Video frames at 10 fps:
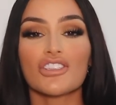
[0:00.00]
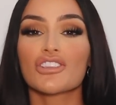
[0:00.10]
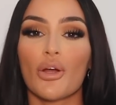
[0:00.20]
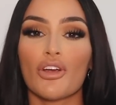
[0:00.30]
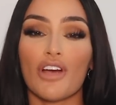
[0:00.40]

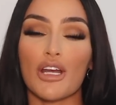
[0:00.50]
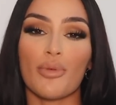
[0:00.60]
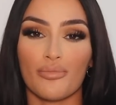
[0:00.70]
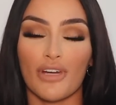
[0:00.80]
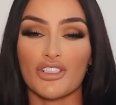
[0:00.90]
so incredible.
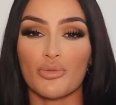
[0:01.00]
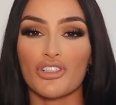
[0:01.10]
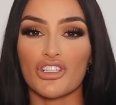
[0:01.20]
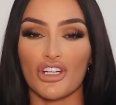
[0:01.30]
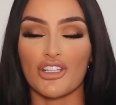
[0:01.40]
I just want
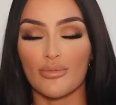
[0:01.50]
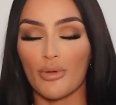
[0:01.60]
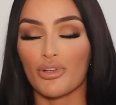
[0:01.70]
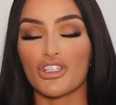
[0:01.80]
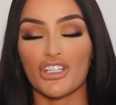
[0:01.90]
to show some
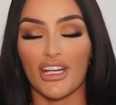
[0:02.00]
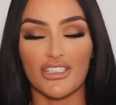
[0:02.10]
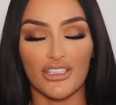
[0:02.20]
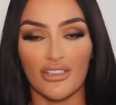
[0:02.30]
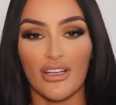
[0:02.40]

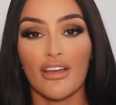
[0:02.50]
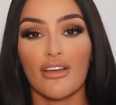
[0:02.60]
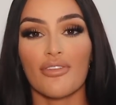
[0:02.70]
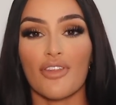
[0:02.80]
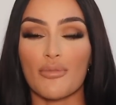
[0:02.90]
appreciation
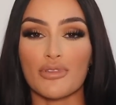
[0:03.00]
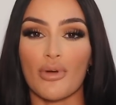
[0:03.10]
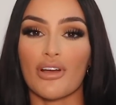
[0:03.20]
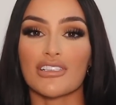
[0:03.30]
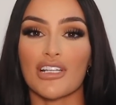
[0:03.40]
for them as well,
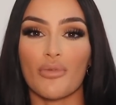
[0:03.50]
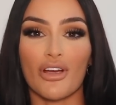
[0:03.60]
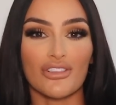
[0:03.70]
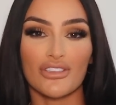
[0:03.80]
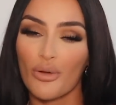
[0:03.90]
because they
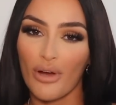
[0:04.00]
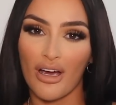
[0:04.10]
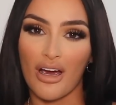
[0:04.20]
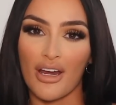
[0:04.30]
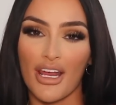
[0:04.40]
work so
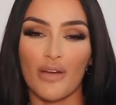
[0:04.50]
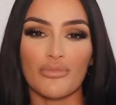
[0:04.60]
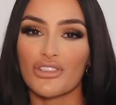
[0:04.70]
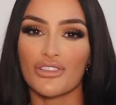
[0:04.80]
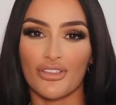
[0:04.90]
hard, and I'm
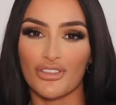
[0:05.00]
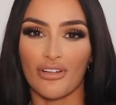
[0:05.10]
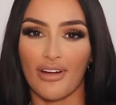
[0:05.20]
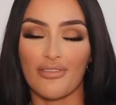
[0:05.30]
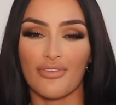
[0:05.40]
just so
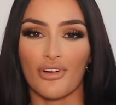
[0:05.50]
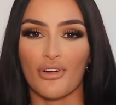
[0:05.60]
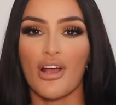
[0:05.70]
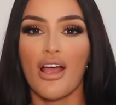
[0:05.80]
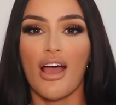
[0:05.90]

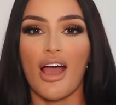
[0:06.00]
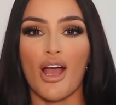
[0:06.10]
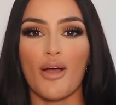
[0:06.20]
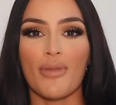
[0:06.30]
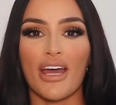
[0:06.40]
grateful.
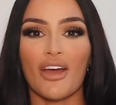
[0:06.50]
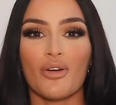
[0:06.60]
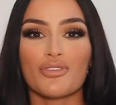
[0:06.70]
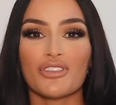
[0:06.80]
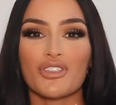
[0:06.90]
And I
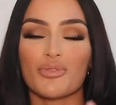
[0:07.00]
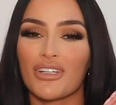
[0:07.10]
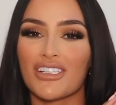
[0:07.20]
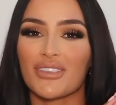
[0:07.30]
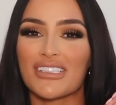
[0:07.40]
also just
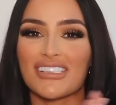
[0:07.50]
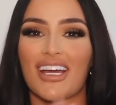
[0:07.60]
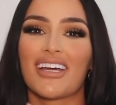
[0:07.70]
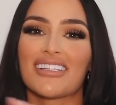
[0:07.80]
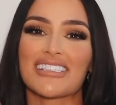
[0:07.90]
wanted to
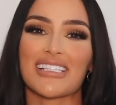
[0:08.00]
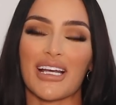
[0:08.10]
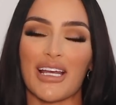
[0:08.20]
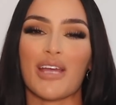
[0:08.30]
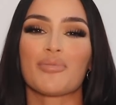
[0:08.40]
insert this
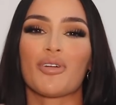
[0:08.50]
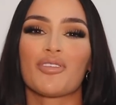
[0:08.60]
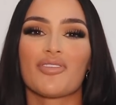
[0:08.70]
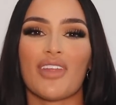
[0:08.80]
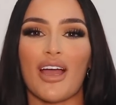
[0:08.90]
clip
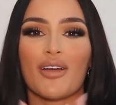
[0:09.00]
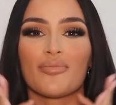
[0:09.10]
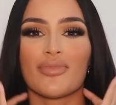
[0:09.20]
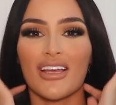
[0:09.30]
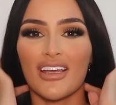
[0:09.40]
of
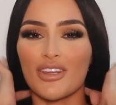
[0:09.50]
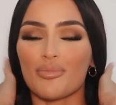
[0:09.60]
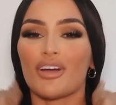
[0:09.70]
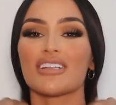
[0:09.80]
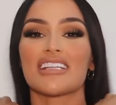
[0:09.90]
them, the
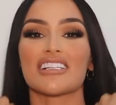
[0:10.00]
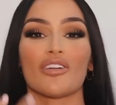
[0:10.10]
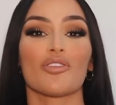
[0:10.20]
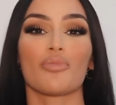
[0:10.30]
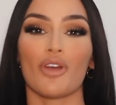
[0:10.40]
process
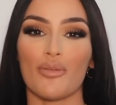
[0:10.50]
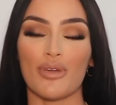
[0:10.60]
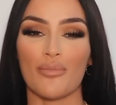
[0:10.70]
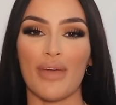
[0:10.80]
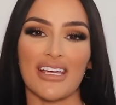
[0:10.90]
of the product
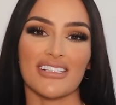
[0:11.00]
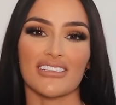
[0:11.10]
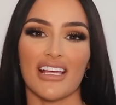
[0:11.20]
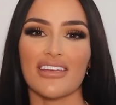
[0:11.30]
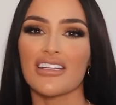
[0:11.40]
being made, because
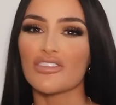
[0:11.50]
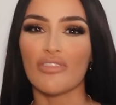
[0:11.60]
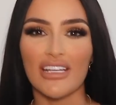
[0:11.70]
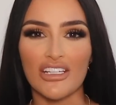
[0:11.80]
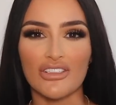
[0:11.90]
I think it's
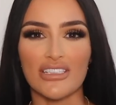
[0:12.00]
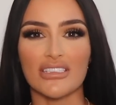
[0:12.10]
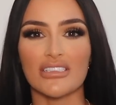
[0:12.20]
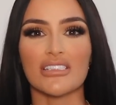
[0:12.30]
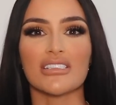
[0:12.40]
really
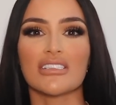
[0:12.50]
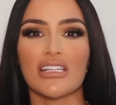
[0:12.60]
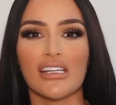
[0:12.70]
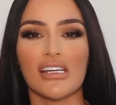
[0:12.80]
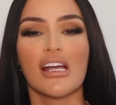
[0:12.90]
interesting to
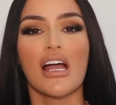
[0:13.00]
see